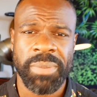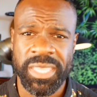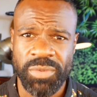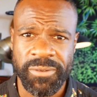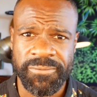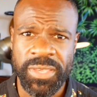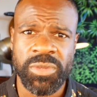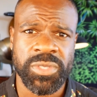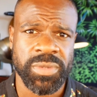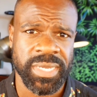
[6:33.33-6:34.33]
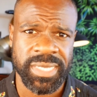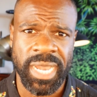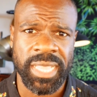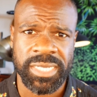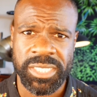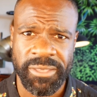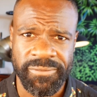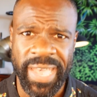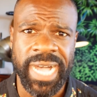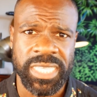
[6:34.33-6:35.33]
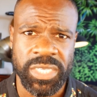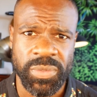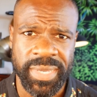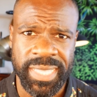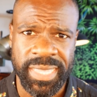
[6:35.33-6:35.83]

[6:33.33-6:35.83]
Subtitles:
but they refuse to acknowledge the value in